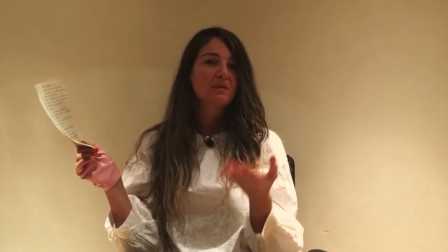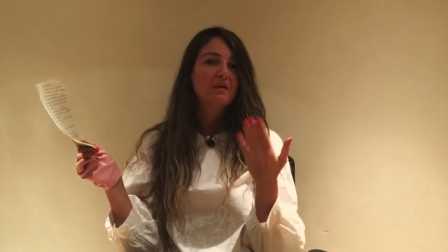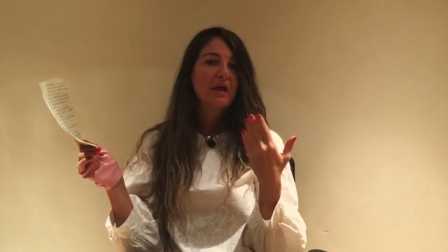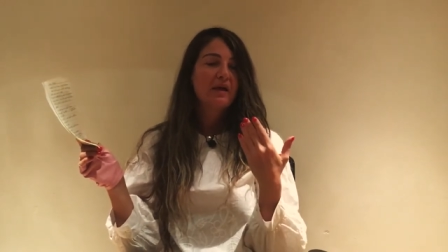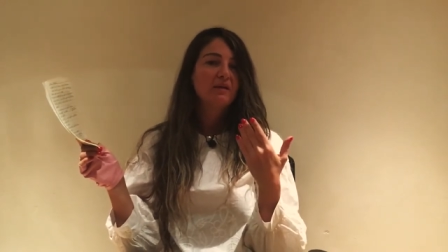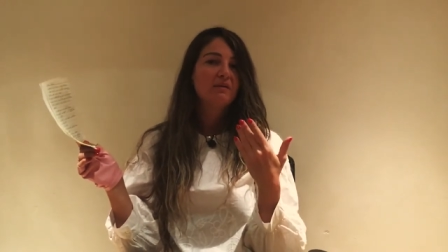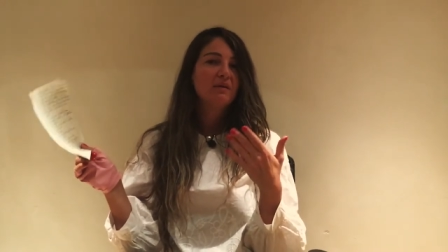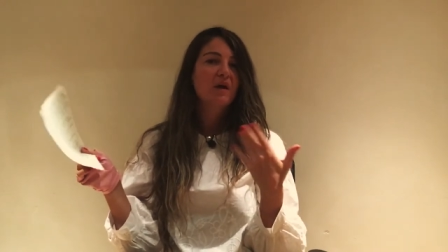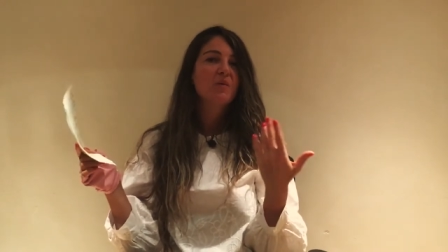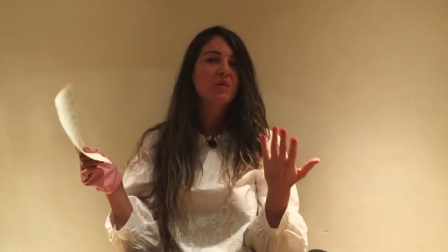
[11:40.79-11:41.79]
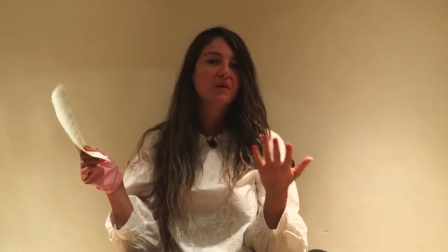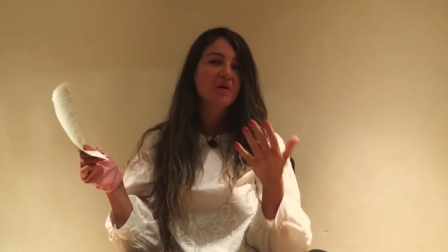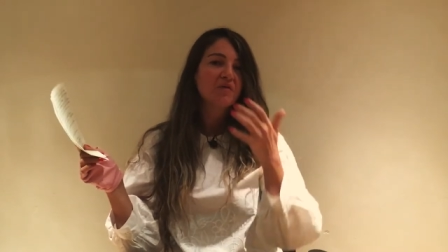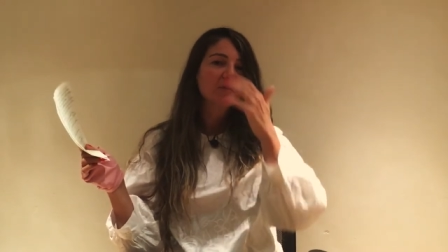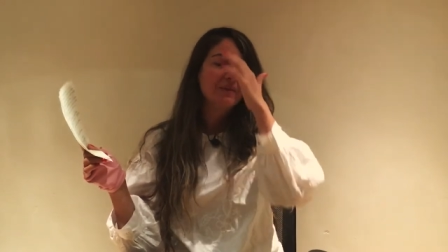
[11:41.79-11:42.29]
head a more
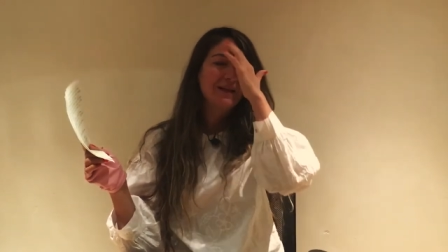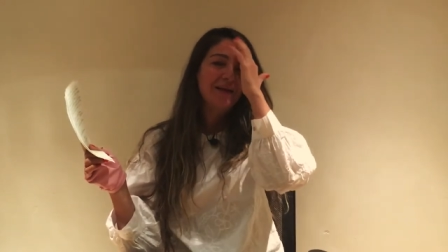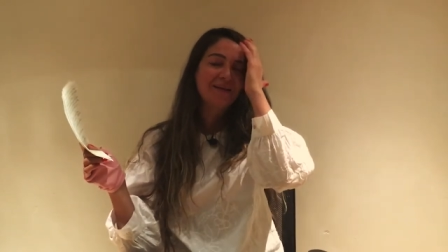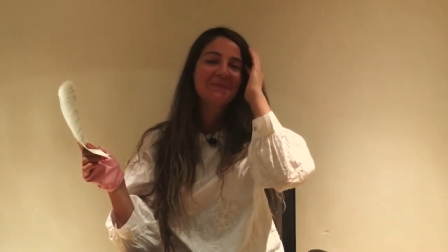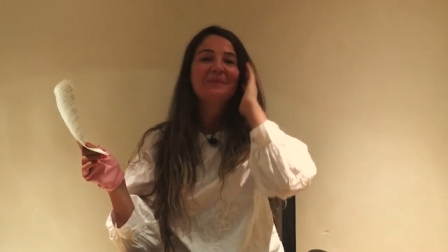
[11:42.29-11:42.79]
comfortable head